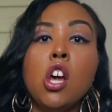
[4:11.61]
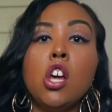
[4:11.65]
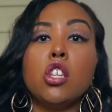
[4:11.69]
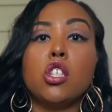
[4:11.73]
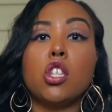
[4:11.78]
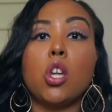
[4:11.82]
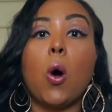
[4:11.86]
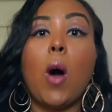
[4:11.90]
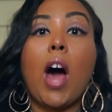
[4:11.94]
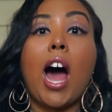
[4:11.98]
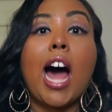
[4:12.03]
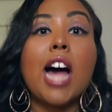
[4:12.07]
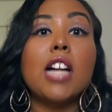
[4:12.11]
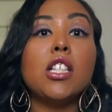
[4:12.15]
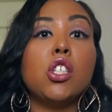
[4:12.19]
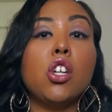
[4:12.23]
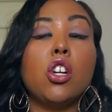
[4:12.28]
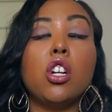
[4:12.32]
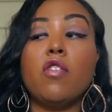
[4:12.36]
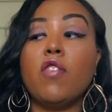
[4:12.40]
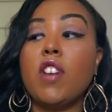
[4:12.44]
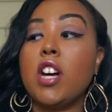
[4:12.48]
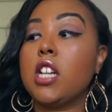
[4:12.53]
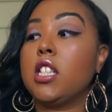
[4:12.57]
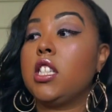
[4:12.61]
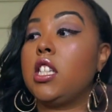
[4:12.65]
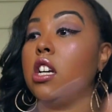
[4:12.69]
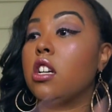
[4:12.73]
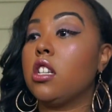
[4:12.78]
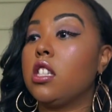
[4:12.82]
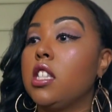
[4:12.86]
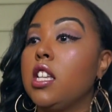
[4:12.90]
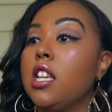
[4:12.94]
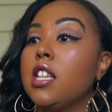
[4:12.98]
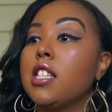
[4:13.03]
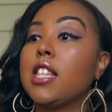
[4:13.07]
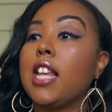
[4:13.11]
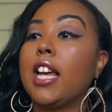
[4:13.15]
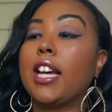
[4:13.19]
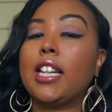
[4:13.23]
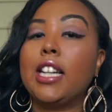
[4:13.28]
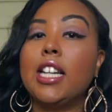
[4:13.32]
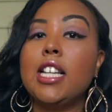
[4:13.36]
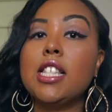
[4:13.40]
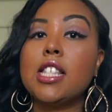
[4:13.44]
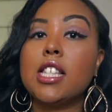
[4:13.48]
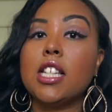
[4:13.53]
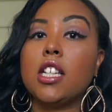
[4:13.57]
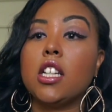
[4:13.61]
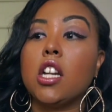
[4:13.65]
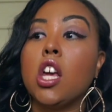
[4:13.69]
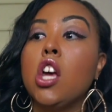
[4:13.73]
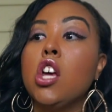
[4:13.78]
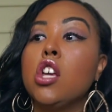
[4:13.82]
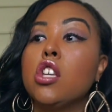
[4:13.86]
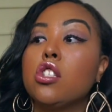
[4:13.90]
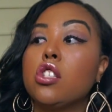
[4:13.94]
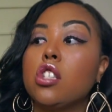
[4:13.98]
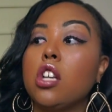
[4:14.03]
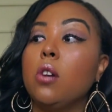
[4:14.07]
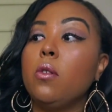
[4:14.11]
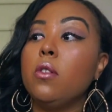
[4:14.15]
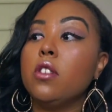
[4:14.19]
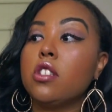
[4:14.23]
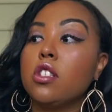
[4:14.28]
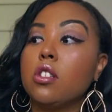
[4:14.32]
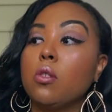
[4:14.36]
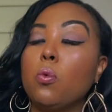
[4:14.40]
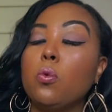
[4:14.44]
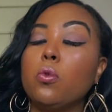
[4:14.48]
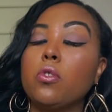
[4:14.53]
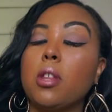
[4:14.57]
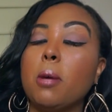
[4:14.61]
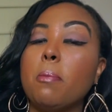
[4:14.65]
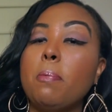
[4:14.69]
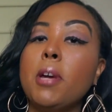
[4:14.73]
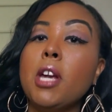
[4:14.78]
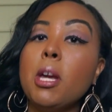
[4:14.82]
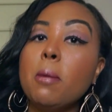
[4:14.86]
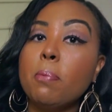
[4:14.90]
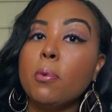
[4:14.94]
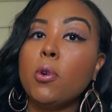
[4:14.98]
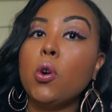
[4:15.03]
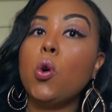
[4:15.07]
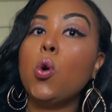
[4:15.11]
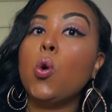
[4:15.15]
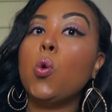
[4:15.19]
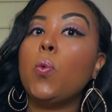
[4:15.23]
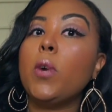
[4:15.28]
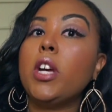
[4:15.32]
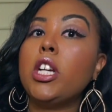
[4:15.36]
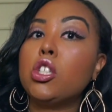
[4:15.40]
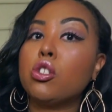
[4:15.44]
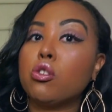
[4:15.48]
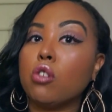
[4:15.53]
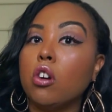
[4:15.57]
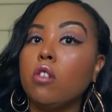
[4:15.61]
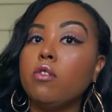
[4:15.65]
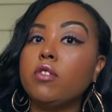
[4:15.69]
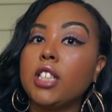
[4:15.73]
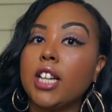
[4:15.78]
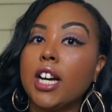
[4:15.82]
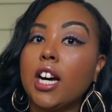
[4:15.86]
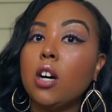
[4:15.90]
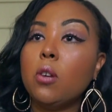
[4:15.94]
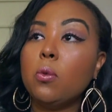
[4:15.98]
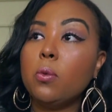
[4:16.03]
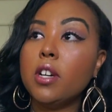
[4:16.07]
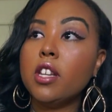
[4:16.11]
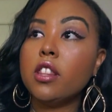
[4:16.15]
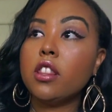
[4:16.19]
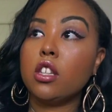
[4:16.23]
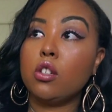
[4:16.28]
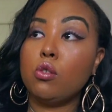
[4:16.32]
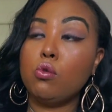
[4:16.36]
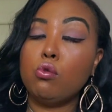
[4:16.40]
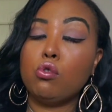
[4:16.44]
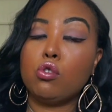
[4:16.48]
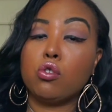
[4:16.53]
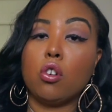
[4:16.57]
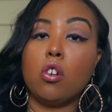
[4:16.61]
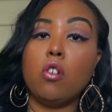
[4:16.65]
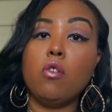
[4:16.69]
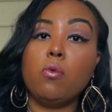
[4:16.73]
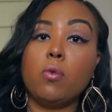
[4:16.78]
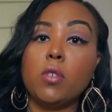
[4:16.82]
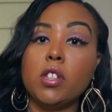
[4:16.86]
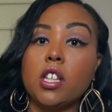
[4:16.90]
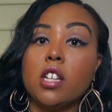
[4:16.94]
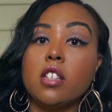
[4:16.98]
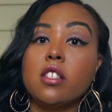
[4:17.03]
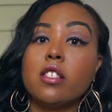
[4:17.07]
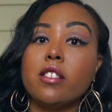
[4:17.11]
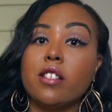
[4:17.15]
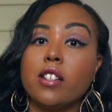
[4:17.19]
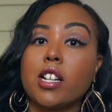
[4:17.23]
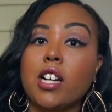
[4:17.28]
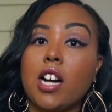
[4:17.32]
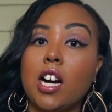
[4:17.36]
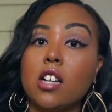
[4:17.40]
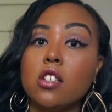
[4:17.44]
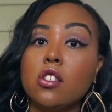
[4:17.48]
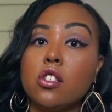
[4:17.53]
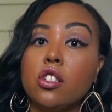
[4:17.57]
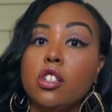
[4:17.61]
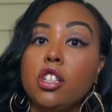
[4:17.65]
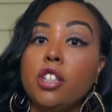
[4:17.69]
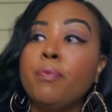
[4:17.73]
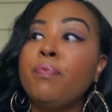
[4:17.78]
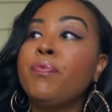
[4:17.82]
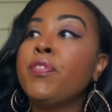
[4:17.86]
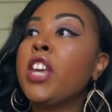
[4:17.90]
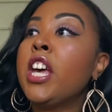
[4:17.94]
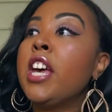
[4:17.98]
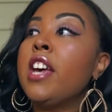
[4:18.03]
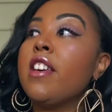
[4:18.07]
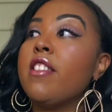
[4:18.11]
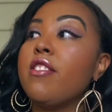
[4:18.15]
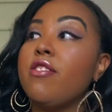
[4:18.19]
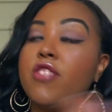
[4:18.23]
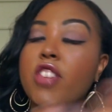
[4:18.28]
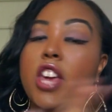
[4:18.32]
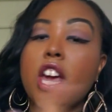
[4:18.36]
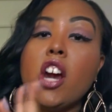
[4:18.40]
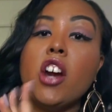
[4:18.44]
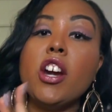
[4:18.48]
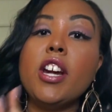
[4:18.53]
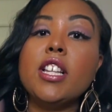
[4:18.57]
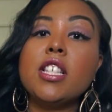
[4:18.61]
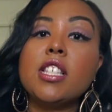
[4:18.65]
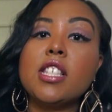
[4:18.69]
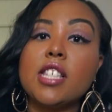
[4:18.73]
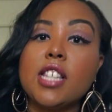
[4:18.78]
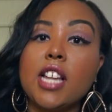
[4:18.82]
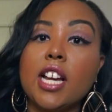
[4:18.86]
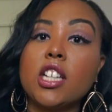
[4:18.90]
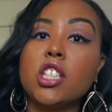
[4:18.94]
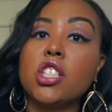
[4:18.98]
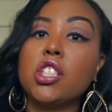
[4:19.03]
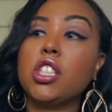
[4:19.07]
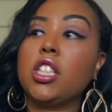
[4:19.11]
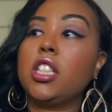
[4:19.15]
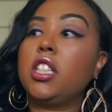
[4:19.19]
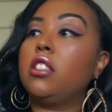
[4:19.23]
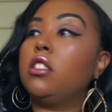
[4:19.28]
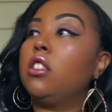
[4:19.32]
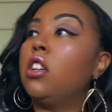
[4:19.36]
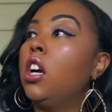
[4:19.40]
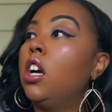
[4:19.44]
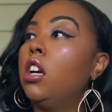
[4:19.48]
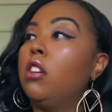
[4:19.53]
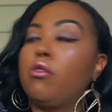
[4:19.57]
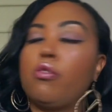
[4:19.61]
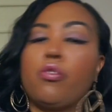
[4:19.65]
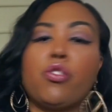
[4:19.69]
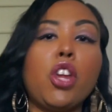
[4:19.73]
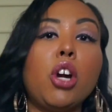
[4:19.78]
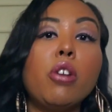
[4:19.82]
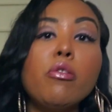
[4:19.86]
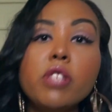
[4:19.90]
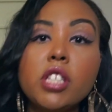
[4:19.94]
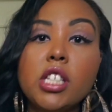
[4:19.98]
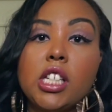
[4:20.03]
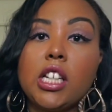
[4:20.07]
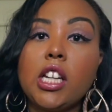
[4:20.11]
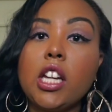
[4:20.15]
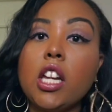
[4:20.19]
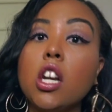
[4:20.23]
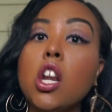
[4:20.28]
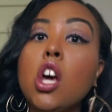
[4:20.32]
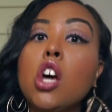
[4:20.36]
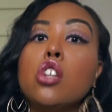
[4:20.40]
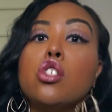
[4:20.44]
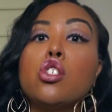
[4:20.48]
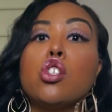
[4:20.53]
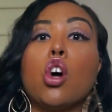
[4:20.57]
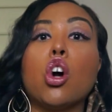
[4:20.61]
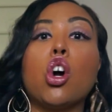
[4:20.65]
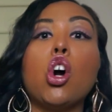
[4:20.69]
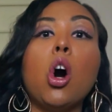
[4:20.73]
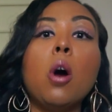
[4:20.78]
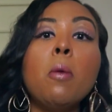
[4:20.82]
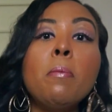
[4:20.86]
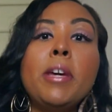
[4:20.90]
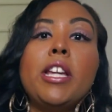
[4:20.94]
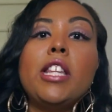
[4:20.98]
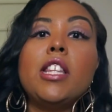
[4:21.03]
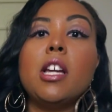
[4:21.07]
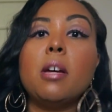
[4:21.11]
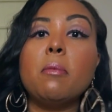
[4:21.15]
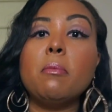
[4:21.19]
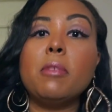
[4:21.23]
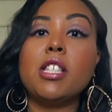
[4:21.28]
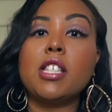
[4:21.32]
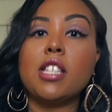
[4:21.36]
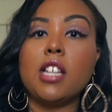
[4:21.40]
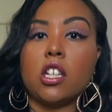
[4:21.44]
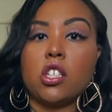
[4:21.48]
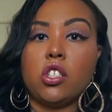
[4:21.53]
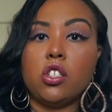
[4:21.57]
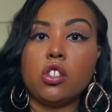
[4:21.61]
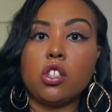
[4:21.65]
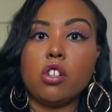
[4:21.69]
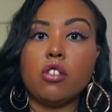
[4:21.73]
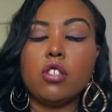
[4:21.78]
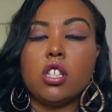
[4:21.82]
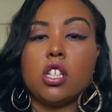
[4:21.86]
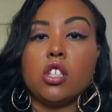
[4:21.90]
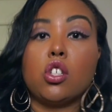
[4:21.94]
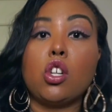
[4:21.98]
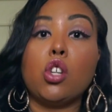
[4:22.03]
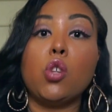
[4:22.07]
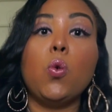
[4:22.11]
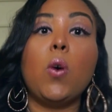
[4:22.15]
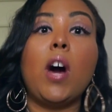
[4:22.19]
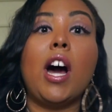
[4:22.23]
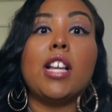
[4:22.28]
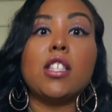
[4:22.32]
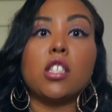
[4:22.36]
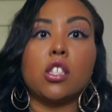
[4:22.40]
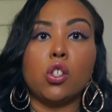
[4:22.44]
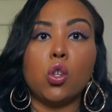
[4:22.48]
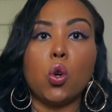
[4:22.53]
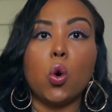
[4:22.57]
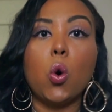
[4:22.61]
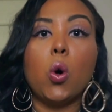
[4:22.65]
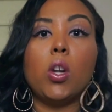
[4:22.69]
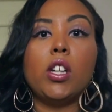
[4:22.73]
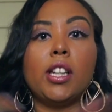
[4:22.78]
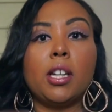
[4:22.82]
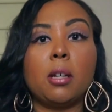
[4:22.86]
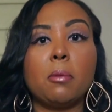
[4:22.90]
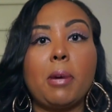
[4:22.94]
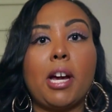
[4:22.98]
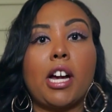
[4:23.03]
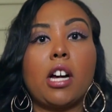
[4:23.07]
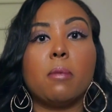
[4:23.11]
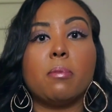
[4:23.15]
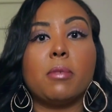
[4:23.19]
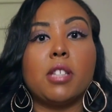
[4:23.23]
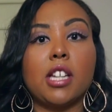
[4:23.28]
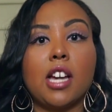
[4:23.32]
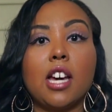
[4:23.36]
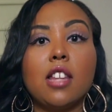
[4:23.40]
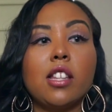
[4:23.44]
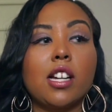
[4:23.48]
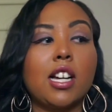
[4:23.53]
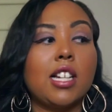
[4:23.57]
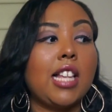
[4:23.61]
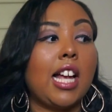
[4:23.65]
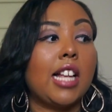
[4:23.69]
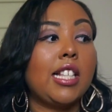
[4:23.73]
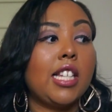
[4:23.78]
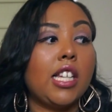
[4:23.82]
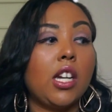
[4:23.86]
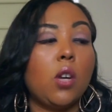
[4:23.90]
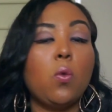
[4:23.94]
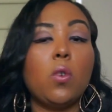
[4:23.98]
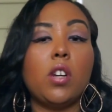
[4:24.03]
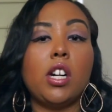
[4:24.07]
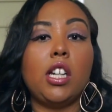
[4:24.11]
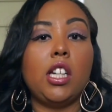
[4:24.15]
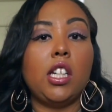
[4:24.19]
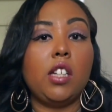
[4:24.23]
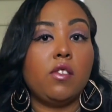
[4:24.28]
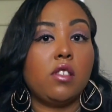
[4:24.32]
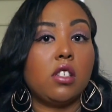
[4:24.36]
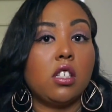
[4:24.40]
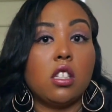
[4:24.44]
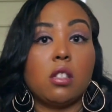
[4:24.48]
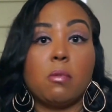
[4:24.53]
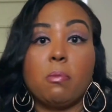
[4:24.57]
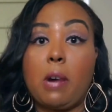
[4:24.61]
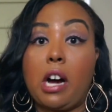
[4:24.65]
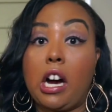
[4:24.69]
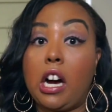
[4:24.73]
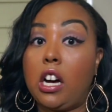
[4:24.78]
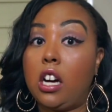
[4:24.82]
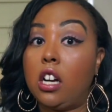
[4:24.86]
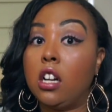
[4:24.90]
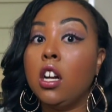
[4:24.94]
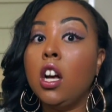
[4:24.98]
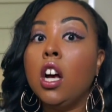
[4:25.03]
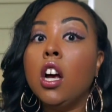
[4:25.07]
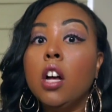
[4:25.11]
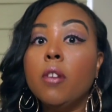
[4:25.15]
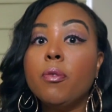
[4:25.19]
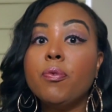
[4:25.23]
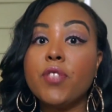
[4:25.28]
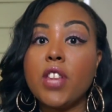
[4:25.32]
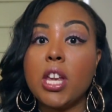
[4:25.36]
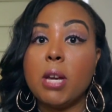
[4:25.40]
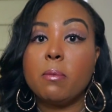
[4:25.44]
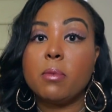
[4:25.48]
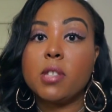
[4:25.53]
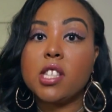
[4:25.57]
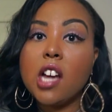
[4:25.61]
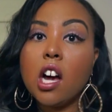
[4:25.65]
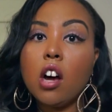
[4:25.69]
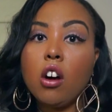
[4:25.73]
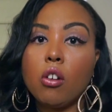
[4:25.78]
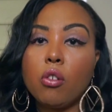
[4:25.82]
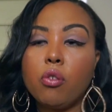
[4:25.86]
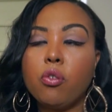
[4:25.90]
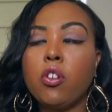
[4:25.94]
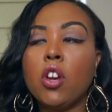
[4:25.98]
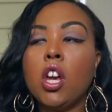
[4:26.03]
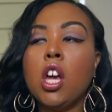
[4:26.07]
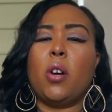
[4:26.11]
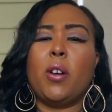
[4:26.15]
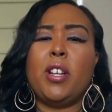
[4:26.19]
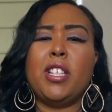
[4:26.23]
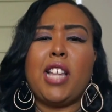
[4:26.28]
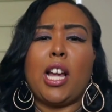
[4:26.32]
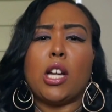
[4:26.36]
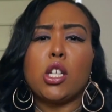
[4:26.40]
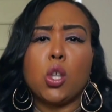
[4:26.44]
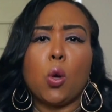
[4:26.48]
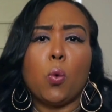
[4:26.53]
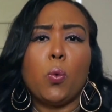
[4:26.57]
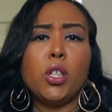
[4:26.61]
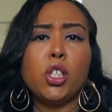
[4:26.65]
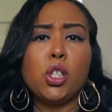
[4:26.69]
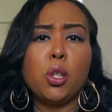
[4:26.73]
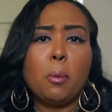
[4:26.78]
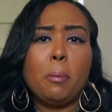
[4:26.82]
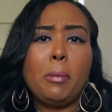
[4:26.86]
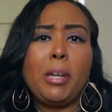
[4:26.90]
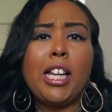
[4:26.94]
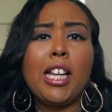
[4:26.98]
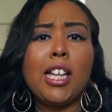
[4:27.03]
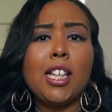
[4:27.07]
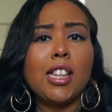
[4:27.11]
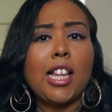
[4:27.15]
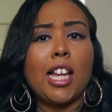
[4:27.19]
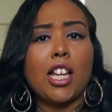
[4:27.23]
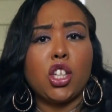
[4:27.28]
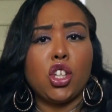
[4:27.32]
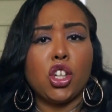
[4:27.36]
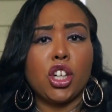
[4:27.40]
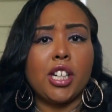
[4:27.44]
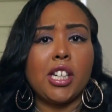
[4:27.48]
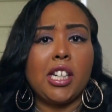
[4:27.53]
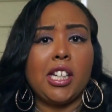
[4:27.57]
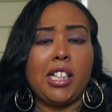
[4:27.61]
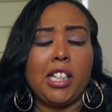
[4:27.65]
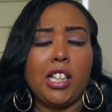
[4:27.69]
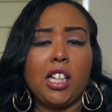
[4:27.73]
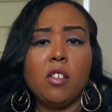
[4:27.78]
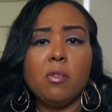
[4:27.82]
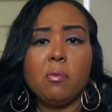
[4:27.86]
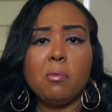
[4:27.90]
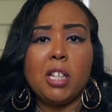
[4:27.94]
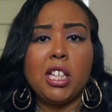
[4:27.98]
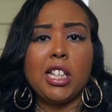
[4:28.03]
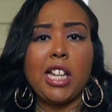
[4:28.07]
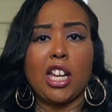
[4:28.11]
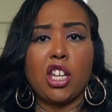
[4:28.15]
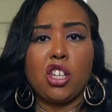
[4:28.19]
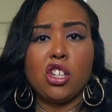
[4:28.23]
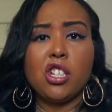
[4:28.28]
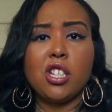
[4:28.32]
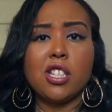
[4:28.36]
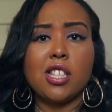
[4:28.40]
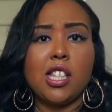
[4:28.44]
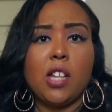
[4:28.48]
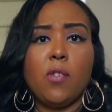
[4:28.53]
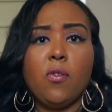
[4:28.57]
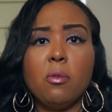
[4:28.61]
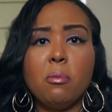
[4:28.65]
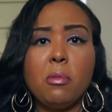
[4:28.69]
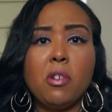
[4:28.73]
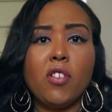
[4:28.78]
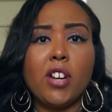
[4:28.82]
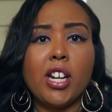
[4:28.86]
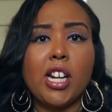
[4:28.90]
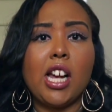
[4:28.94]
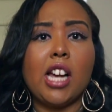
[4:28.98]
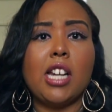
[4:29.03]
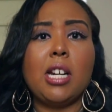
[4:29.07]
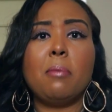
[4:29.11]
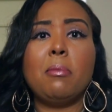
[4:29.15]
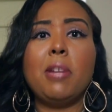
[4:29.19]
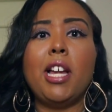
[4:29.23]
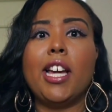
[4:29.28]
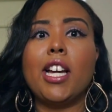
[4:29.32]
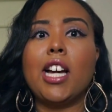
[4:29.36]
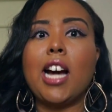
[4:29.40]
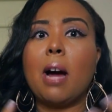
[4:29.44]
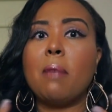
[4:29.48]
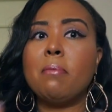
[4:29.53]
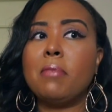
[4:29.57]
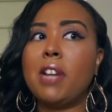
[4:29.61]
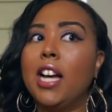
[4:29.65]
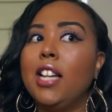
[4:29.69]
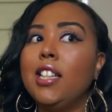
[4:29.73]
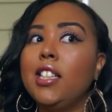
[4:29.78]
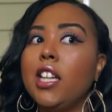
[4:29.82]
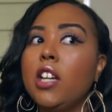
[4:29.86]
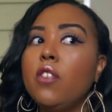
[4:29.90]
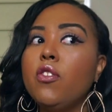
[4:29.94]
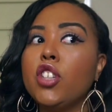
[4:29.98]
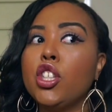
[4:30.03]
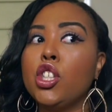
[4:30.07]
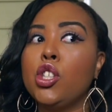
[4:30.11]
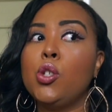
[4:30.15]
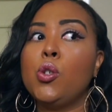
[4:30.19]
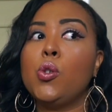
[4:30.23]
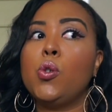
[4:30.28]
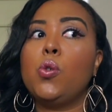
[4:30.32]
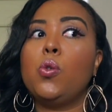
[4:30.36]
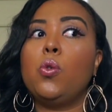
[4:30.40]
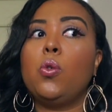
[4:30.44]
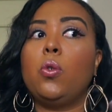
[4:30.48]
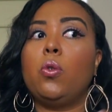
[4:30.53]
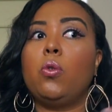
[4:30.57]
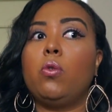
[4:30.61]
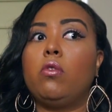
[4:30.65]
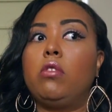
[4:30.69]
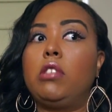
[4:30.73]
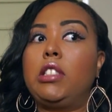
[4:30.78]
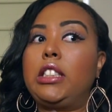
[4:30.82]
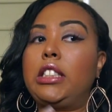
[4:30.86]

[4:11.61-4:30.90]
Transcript: So I turn around and tell Sis, like, listen, so the people who we drove down with and who drove with us to the concert, they're in section 13, so go meet them in section 13 so you guys can all link back up together, because I didn't want to leave Sis by himself. So he's like, so what you mean? Like, you're gonna leave me? Like, you're just leaving me right now? And I'm like, I'm not leaving you.